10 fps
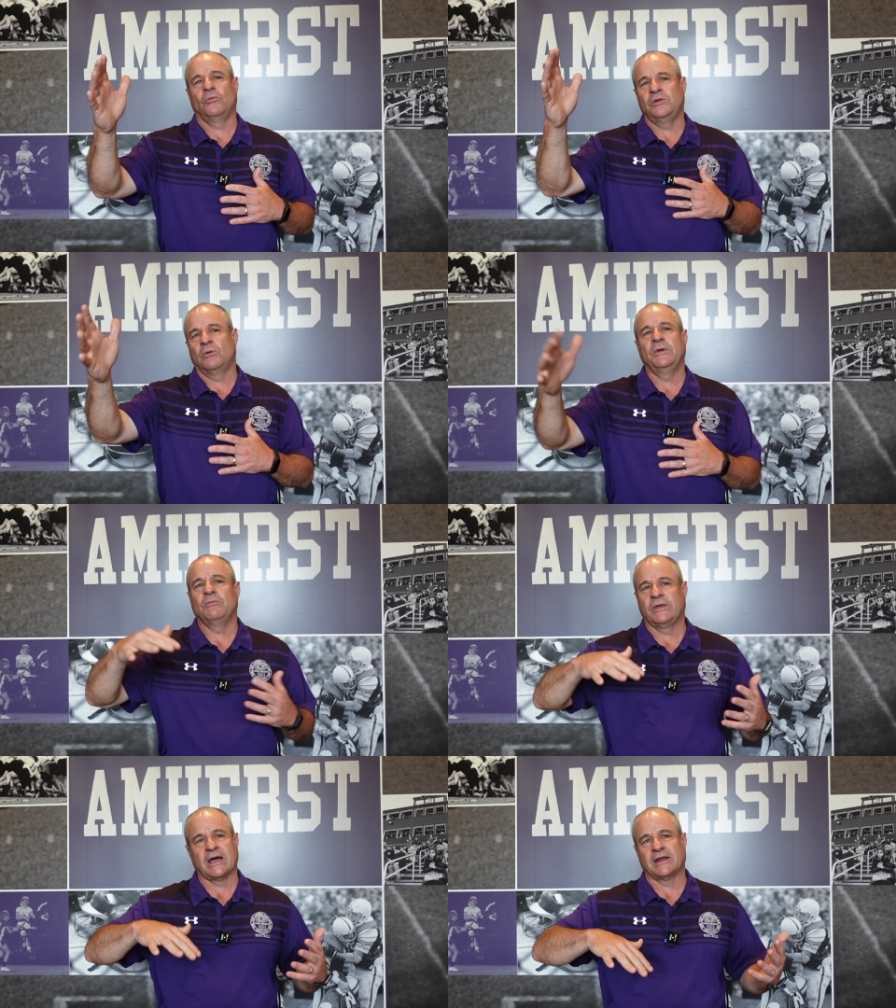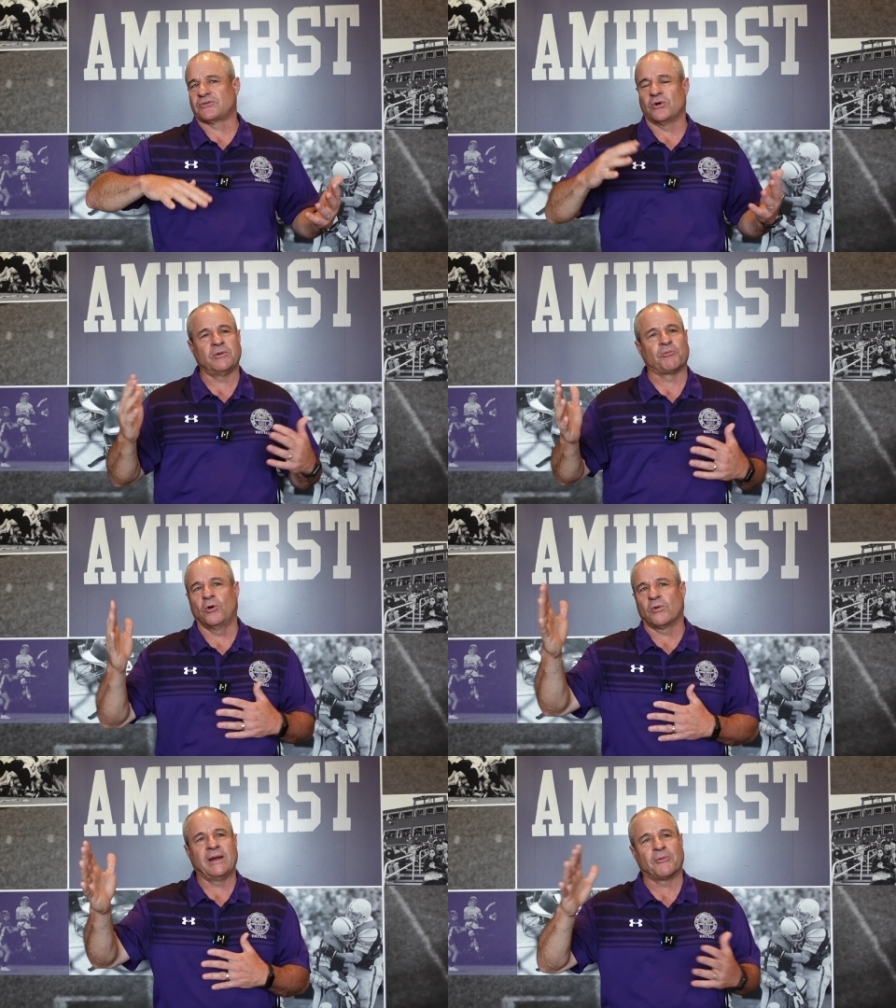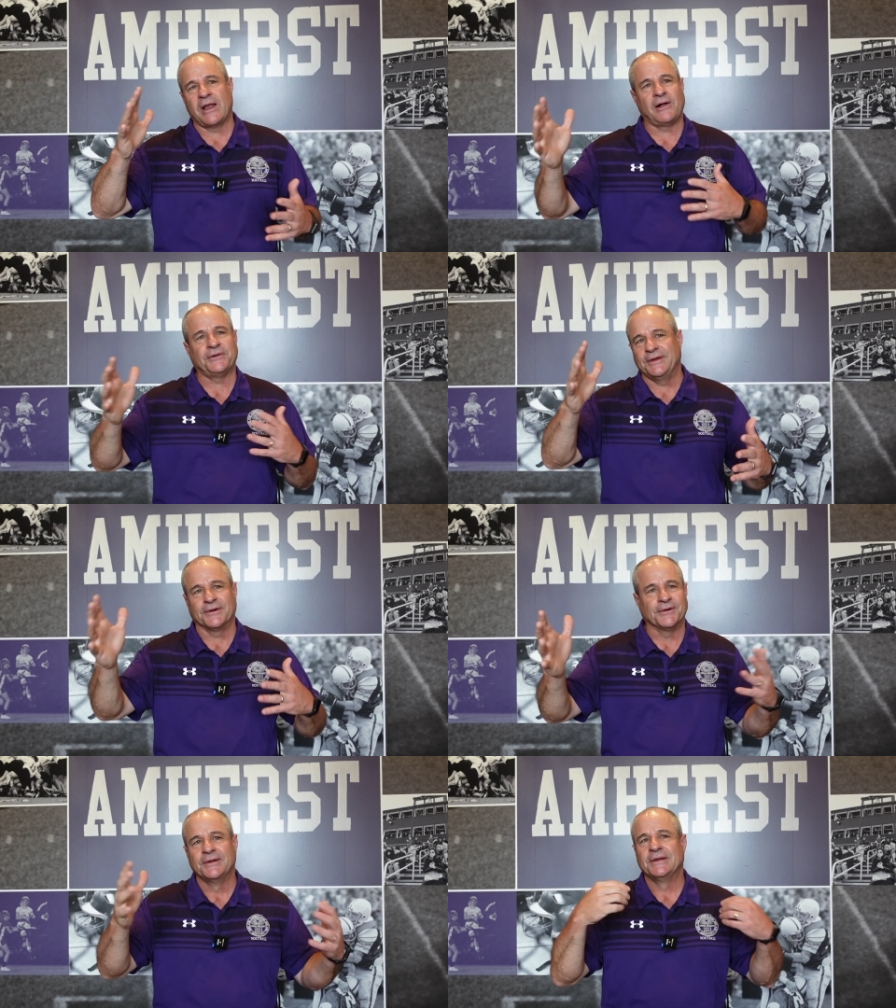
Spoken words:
We kind of turned the program around here,